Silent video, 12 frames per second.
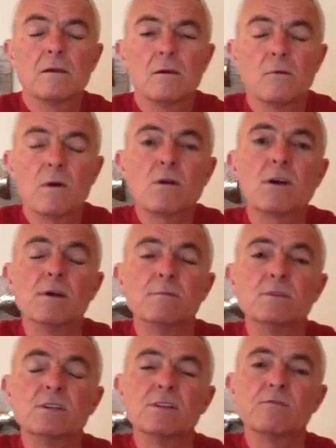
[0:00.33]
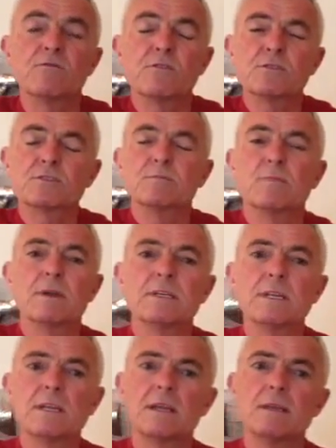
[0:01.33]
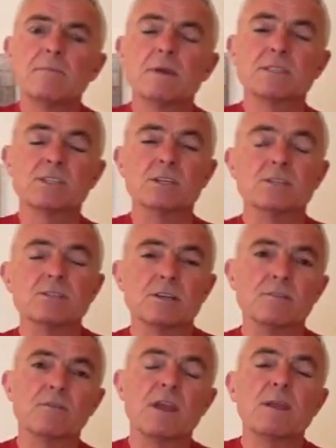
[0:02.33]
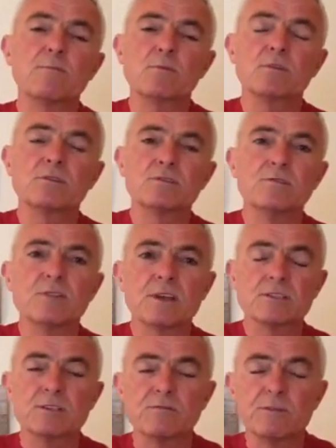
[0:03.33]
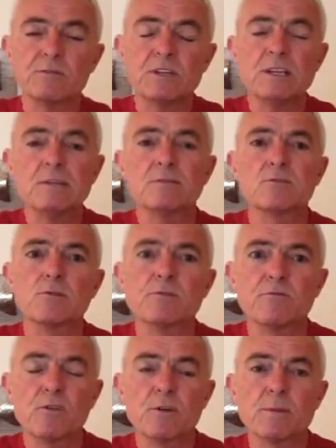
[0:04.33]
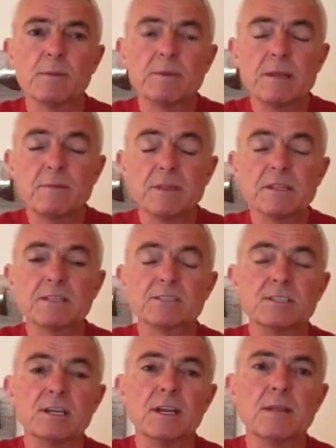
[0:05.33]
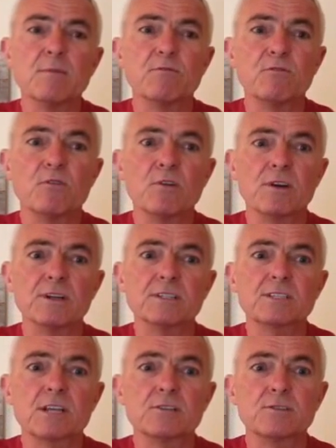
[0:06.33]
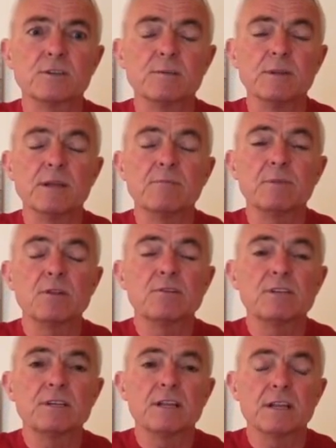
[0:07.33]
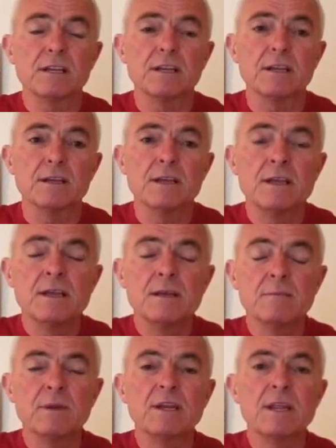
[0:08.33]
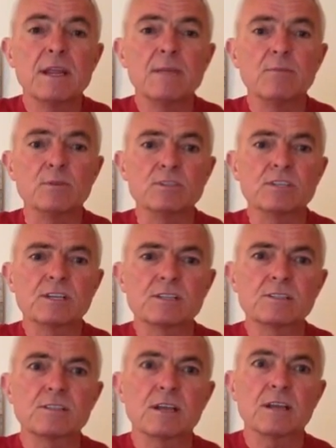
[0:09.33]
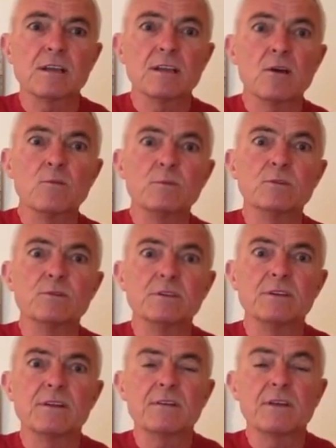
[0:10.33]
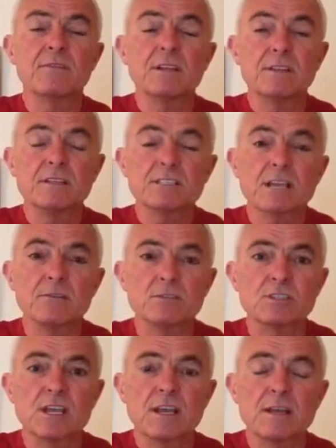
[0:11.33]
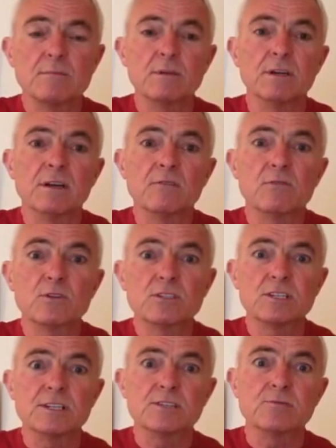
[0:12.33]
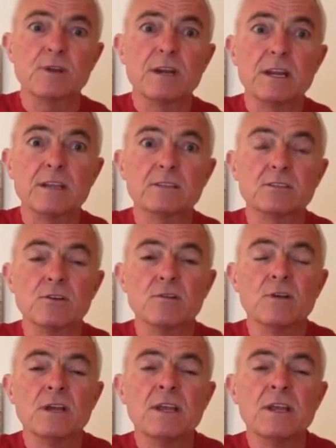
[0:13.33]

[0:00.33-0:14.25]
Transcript: Welcome to the first Monday message of April 2015. True to form, I'm taping this the day before it's scheduled to be uploaded on Monday, April 6th. I hope to have done this outside, but unfortunately it's raining, so